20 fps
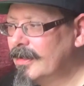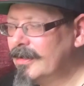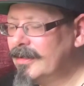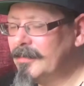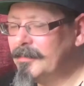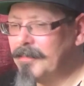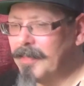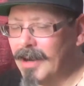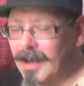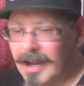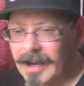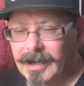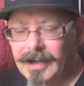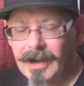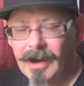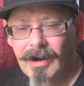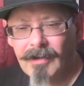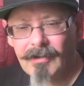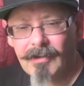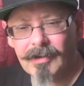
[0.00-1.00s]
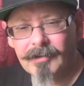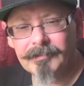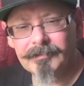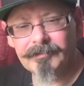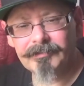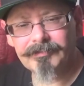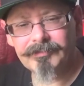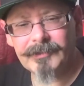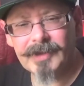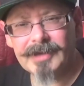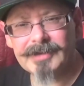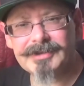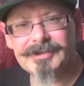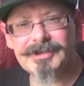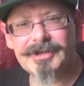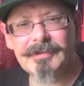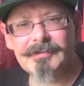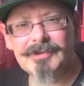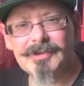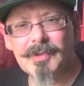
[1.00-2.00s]
the blackcurrant
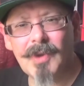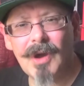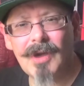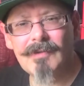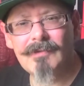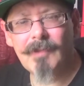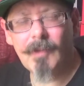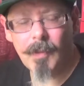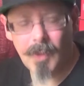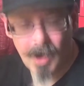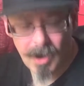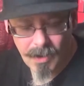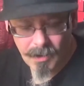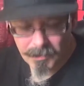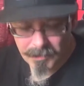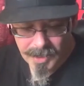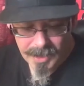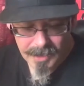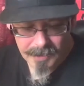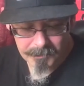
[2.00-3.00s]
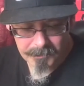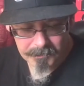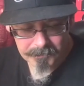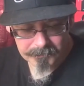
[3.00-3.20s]
seem to overwhelm it.